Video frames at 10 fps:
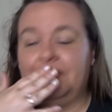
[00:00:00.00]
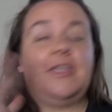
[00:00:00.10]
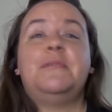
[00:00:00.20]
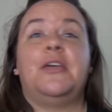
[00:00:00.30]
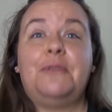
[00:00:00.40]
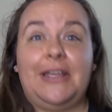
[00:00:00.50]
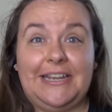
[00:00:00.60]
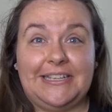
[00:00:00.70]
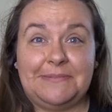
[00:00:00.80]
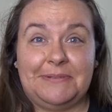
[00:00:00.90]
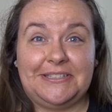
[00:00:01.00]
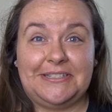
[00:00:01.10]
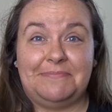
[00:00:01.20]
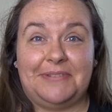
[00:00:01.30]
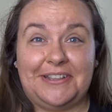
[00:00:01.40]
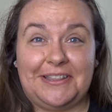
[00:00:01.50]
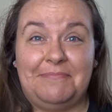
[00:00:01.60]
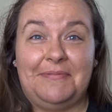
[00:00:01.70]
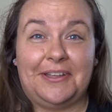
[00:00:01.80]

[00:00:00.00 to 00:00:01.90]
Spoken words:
I'm nowhere near sponsored by them,